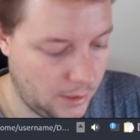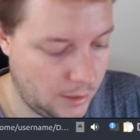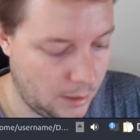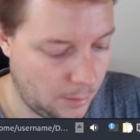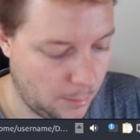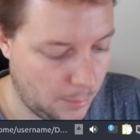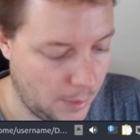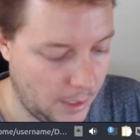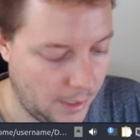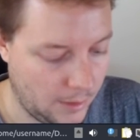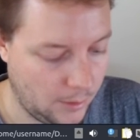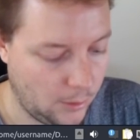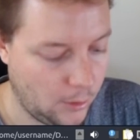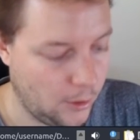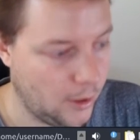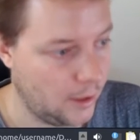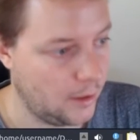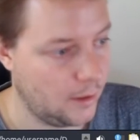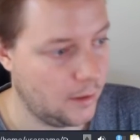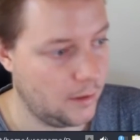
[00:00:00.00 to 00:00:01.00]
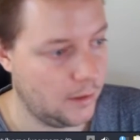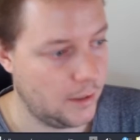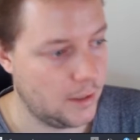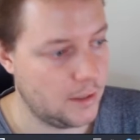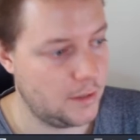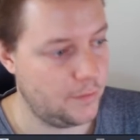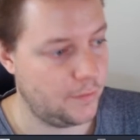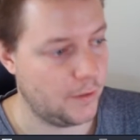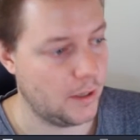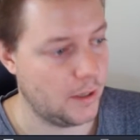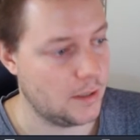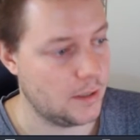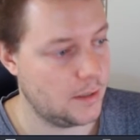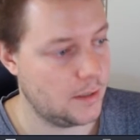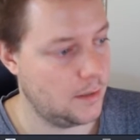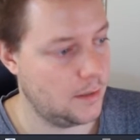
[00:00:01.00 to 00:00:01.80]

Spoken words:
command line interface.